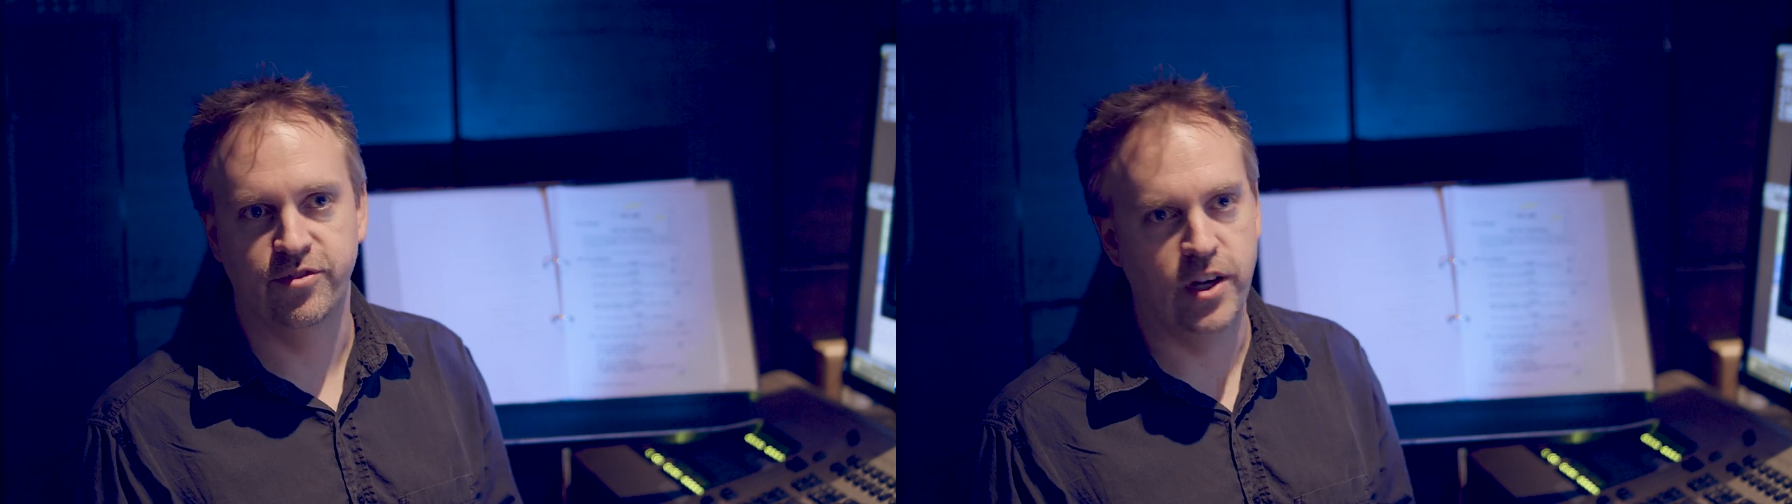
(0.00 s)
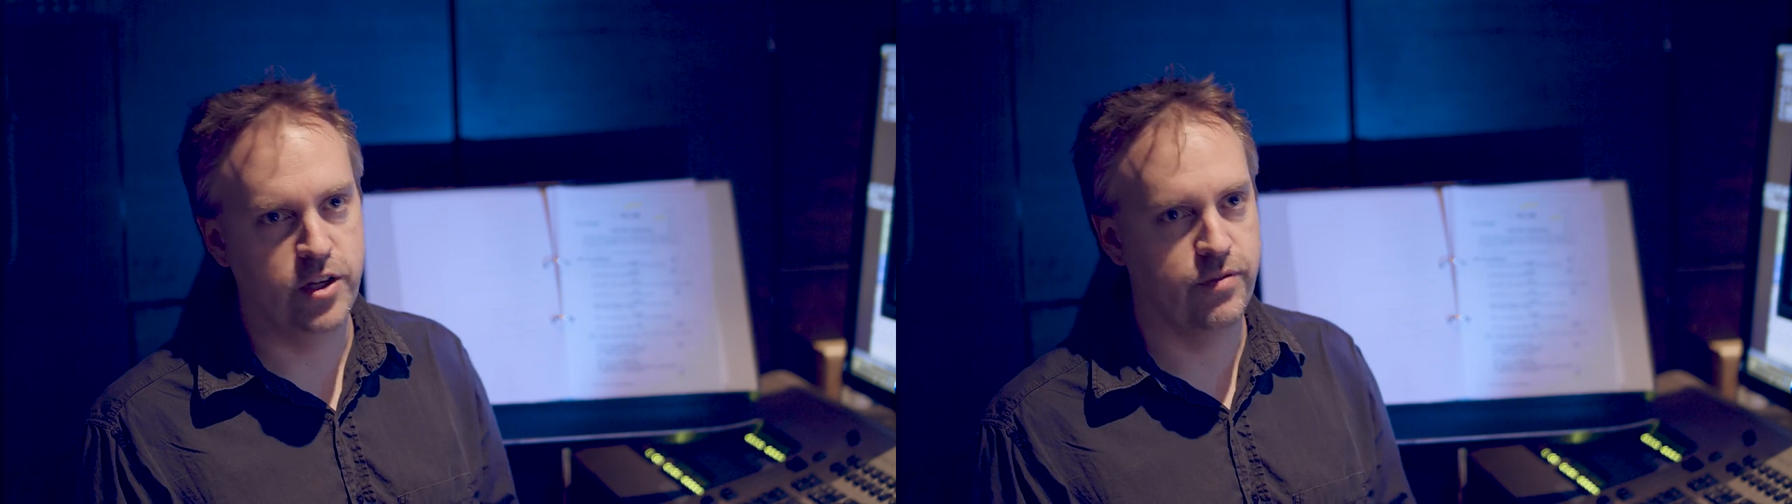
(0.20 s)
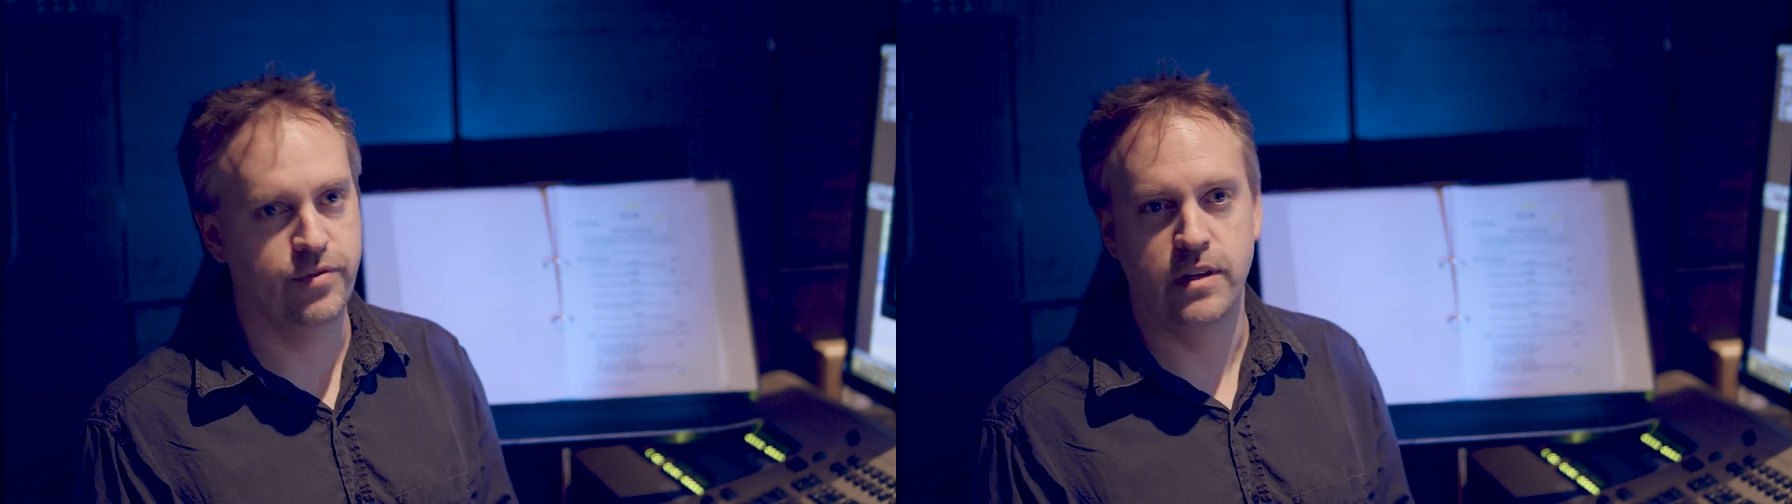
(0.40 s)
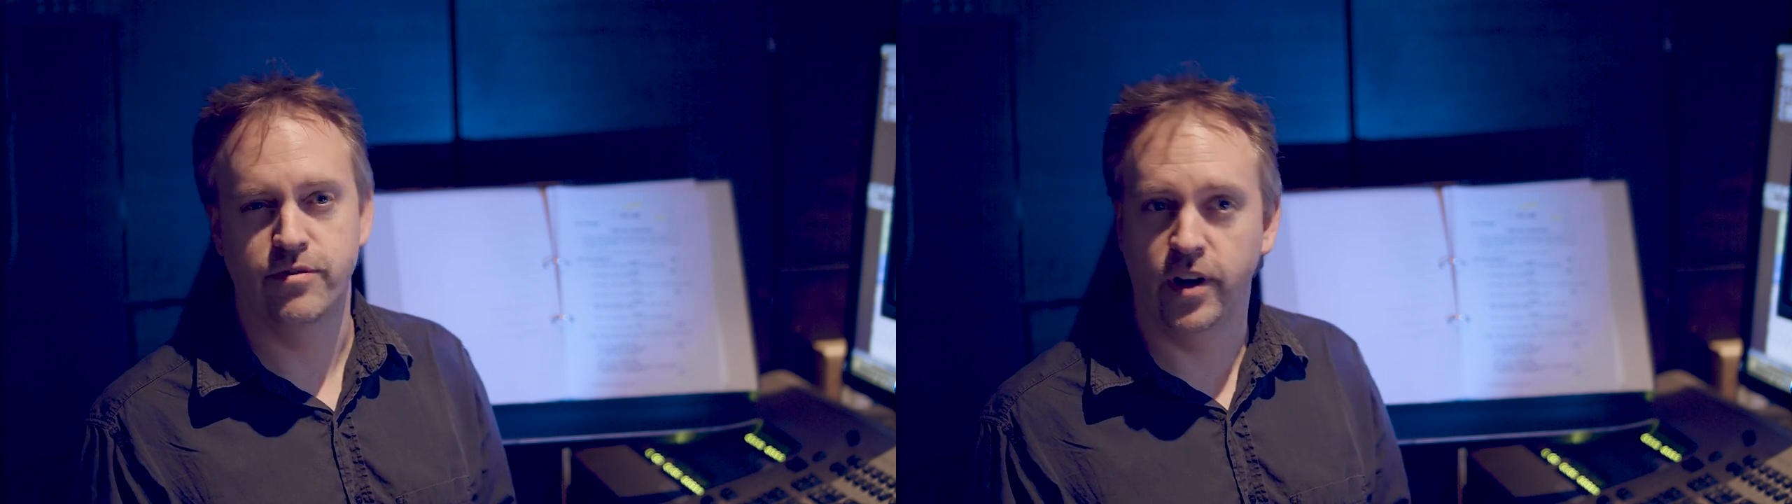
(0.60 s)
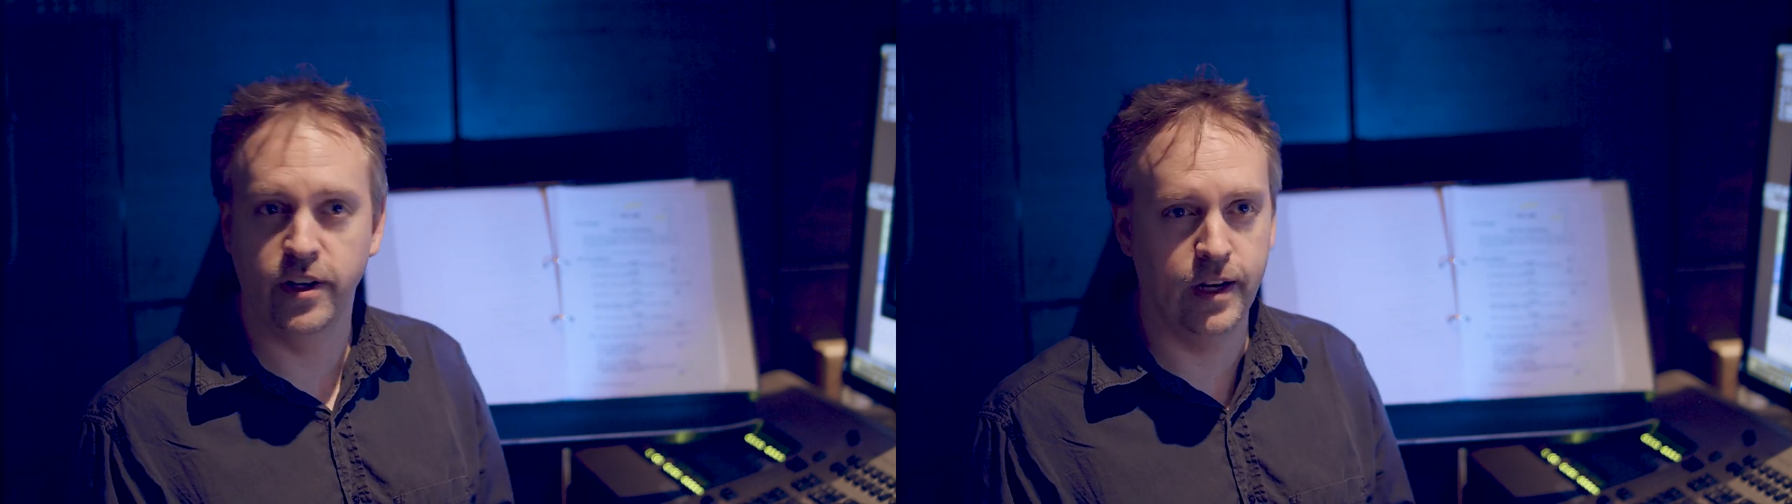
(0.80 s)
find your feet,
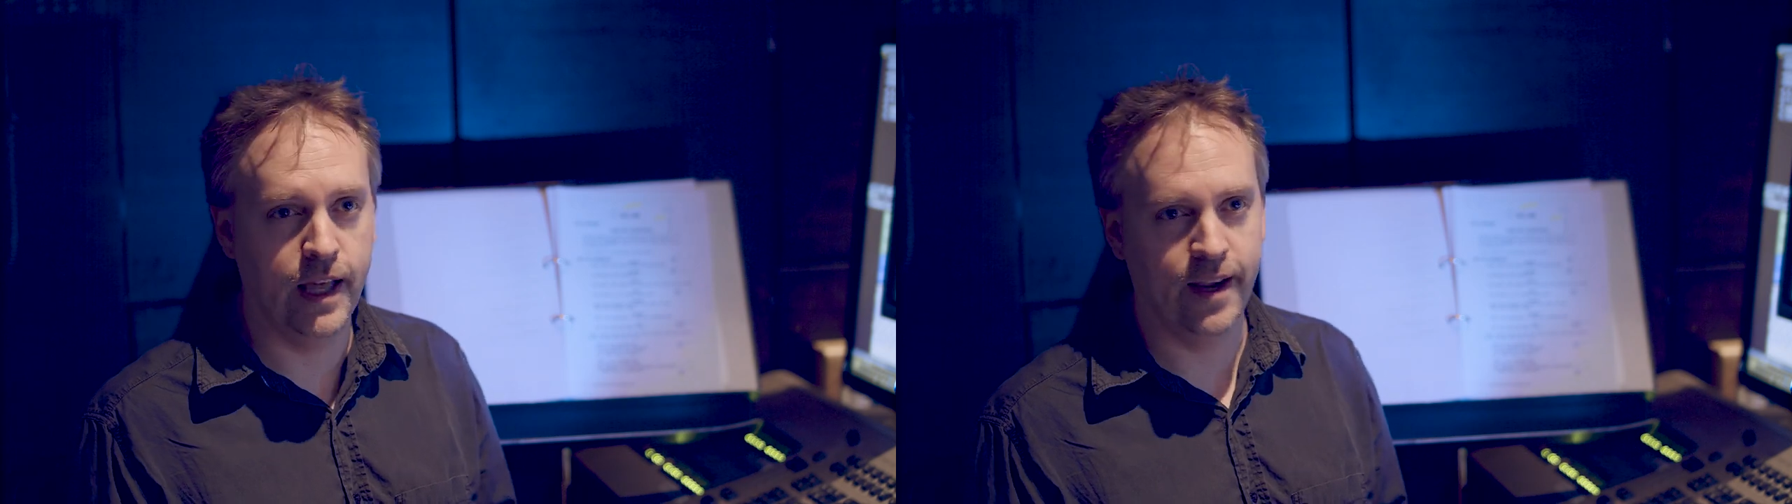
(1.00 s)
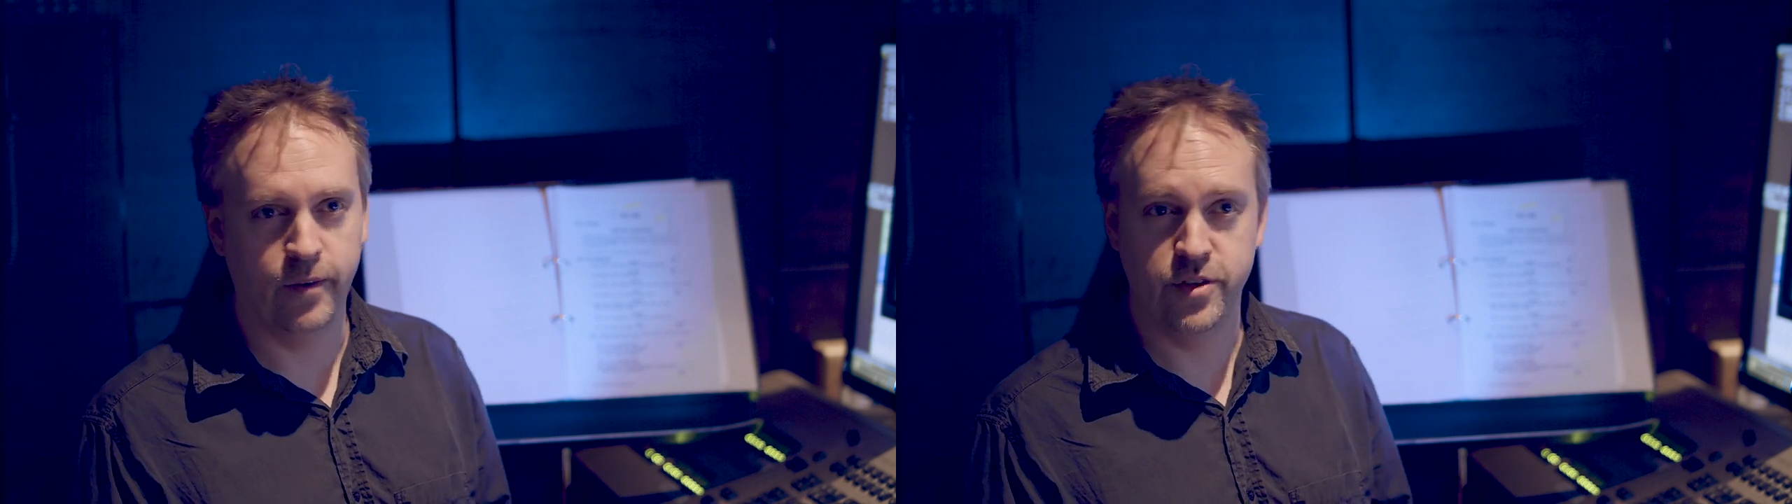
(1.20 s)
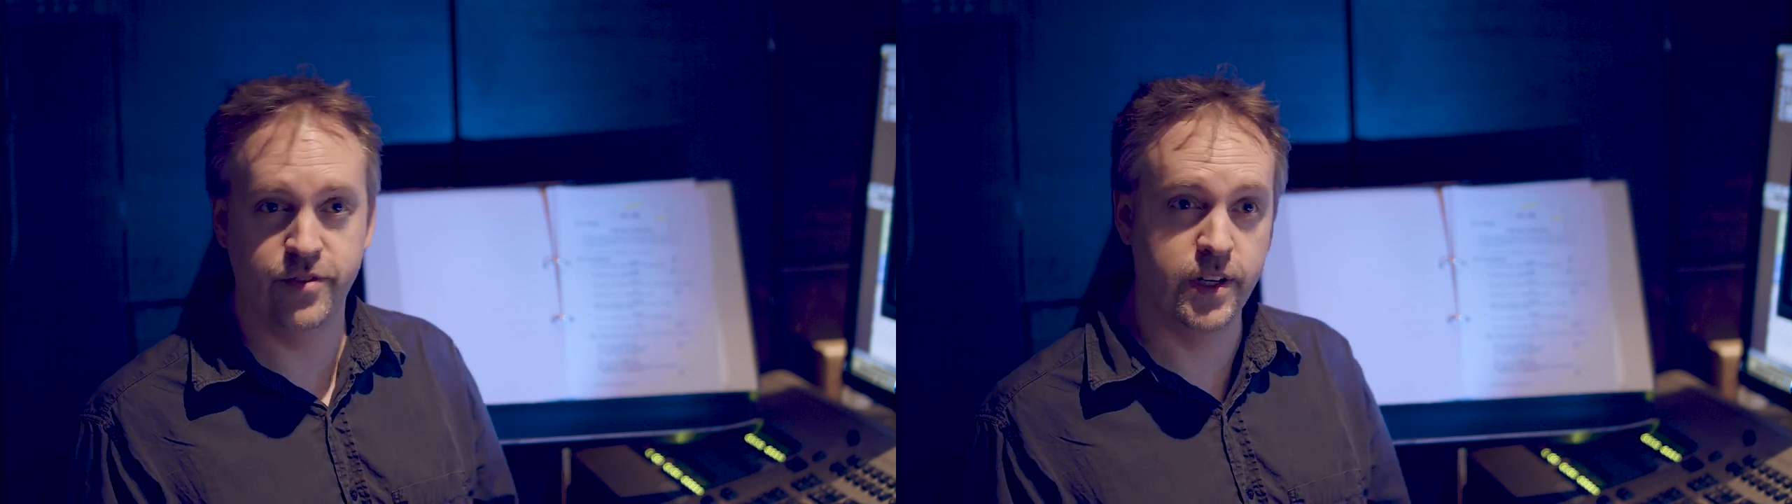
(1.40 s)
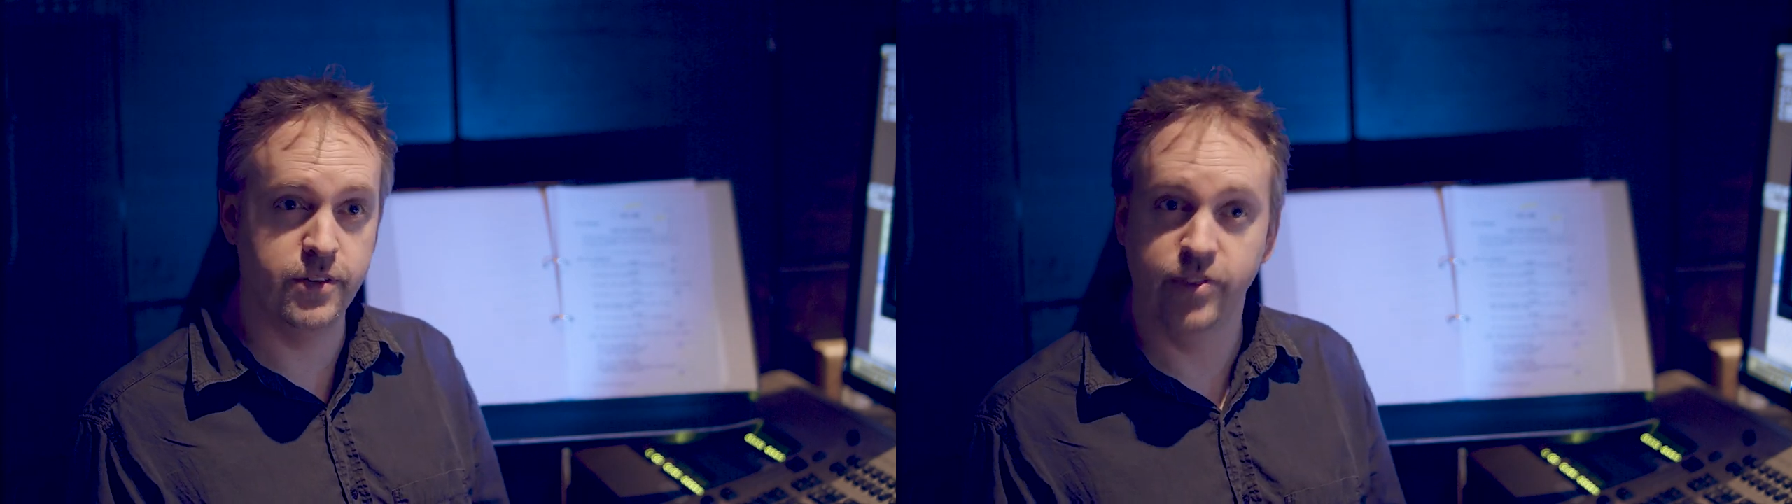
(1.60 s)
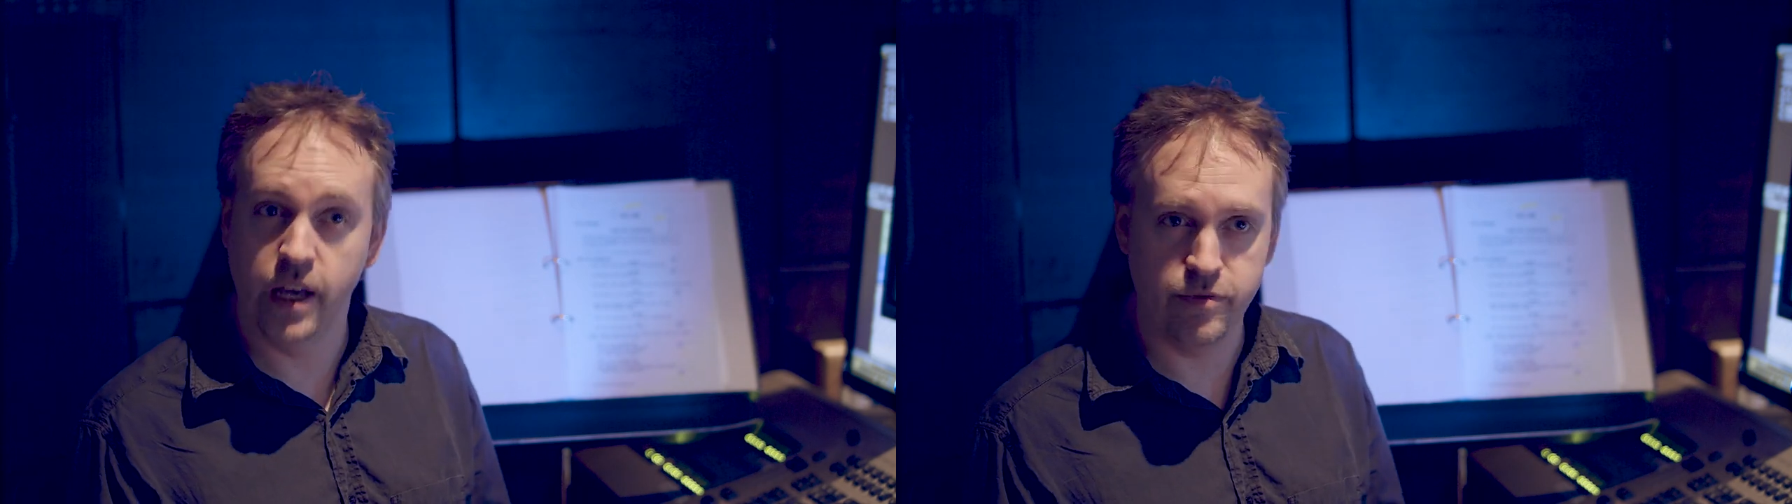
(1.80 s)
find a language, find a
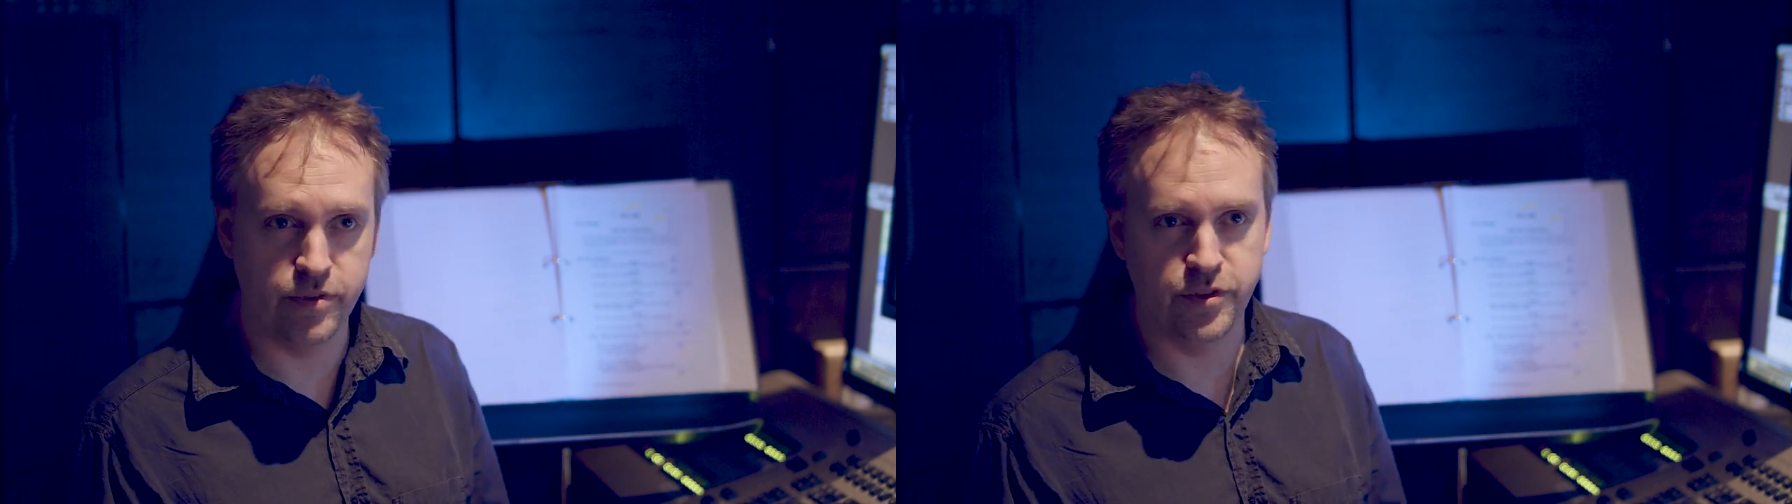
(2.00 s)
flavour